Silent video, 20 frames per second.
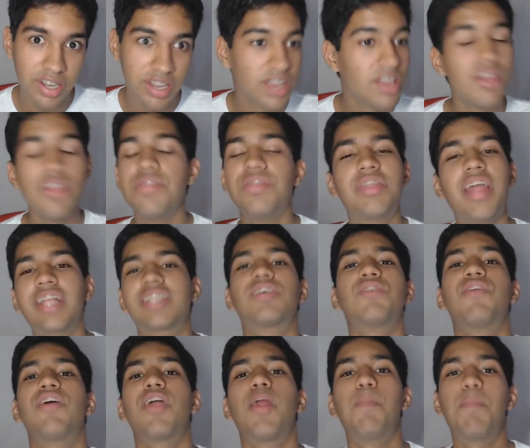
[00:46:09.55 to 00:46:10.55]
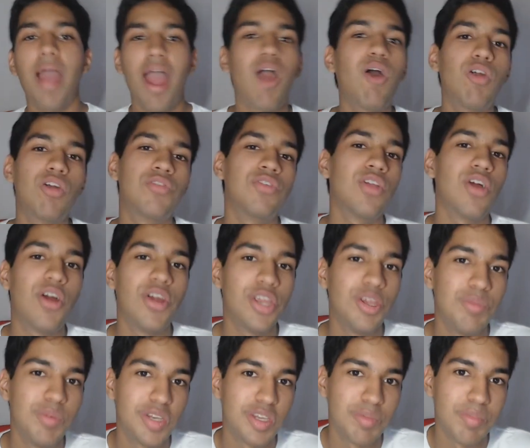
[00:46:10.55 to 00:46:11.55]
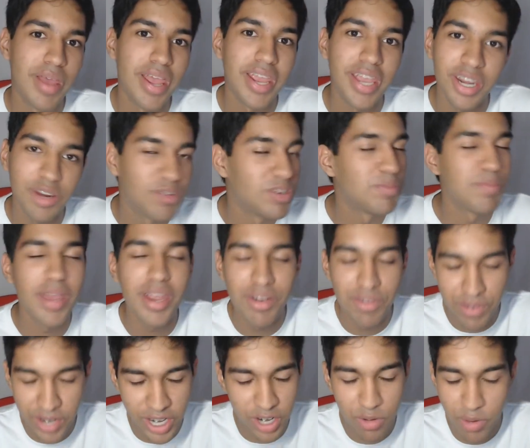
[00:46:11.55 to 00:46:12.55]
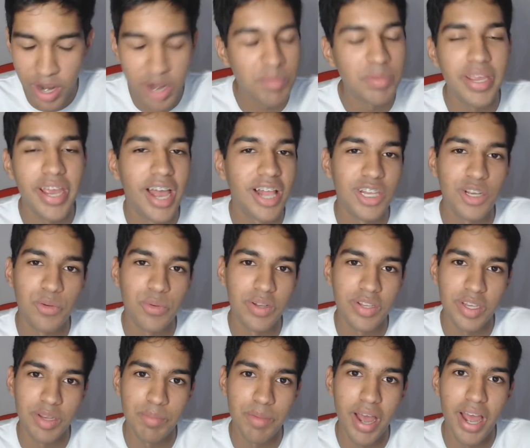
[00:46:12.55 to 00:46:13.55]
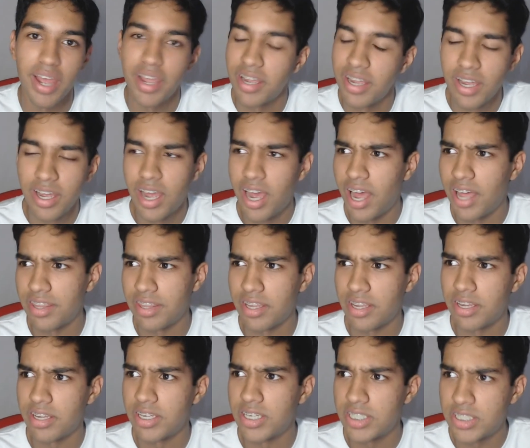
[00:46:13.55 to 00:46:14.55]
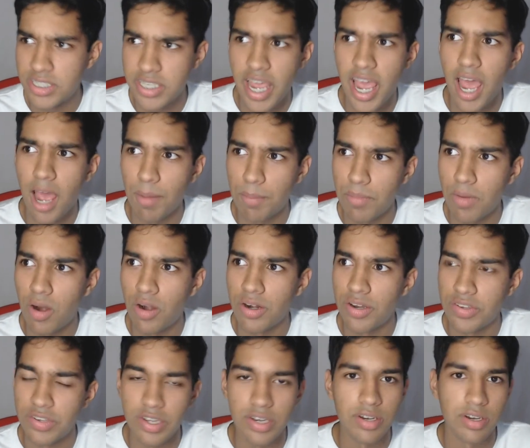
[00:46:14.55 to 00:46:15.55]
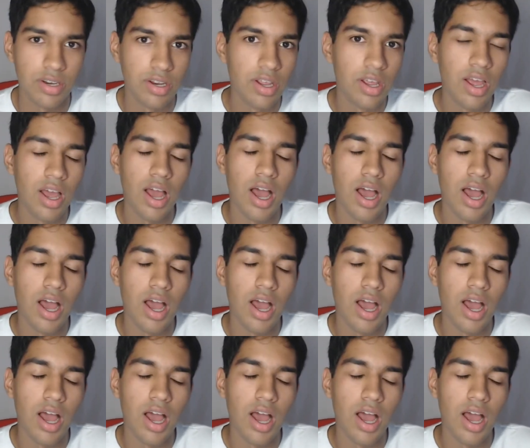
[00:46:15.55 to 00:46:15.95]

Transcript: That's a very powerful argument to make, and it was made incredibly eloquently by, I think, Sam Arneson.